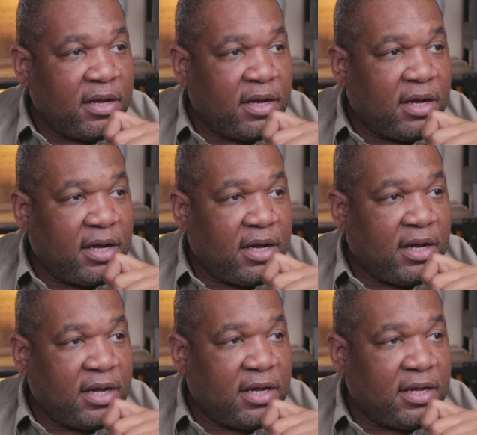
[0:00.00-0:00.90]

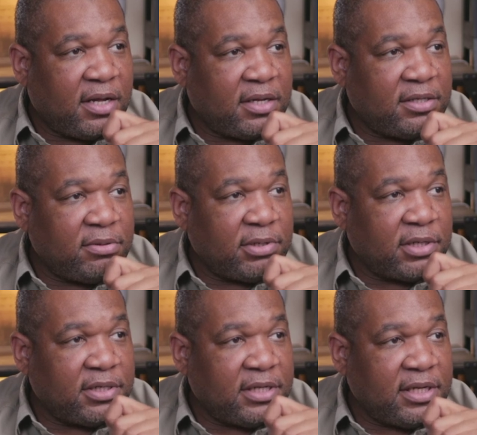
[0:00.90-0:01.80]
Doing
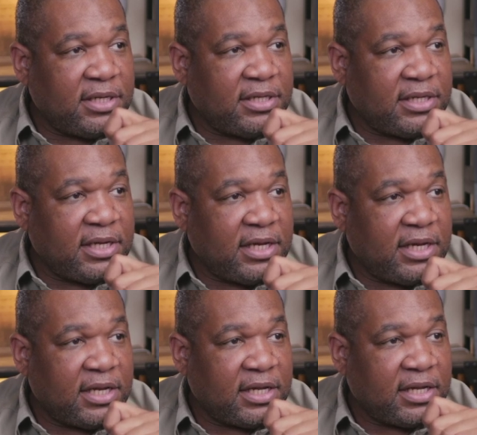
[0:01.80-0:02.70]
good,
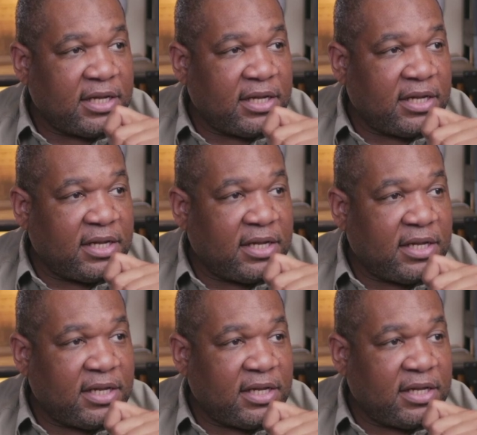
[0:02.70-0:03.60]
TEC.
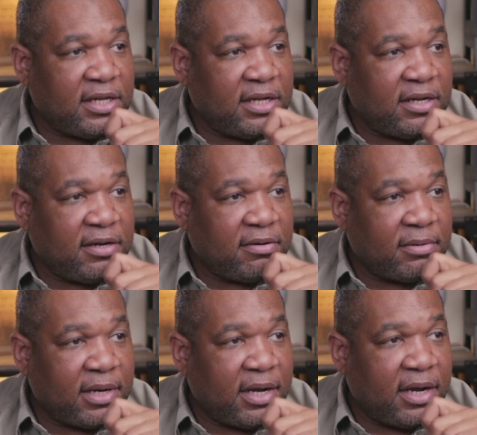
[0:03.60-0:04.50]
All
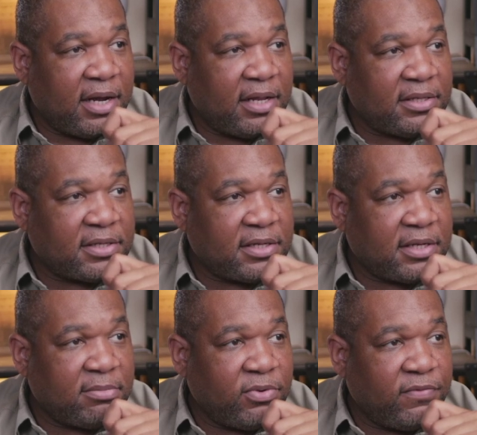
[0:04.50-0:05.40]
right, let's
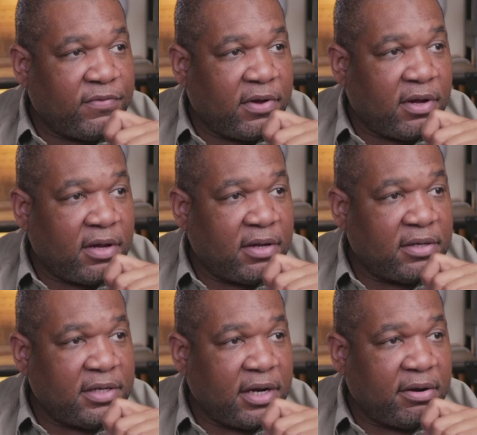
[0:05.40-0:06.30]
move on.
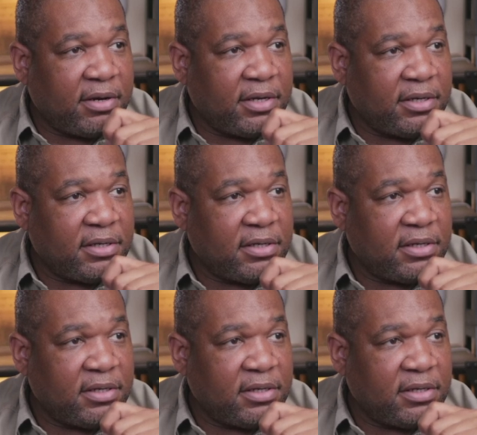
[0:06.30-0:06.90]
Darren,